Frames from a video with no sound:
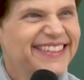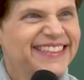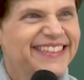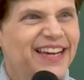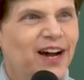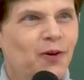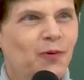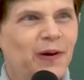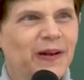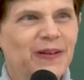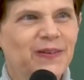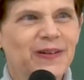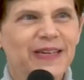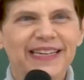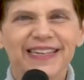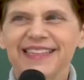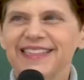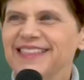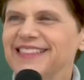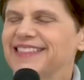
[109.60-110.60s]
Now
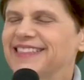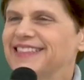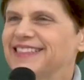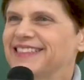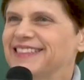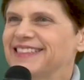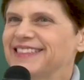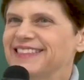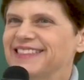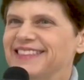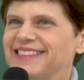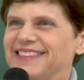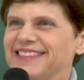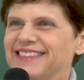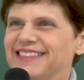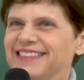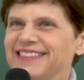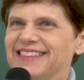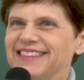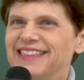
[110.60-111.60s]
wondering.
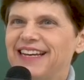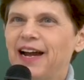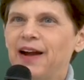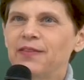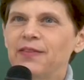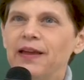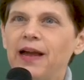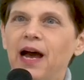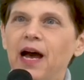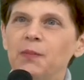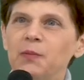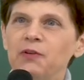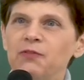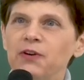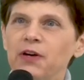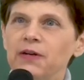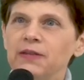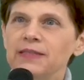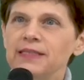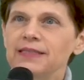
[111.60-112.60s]
Are they
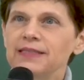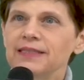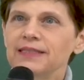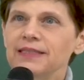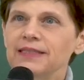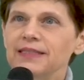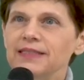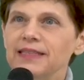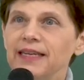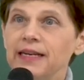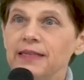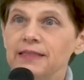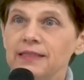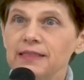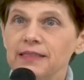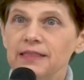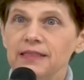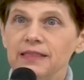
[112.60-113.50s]
homophones? Yes?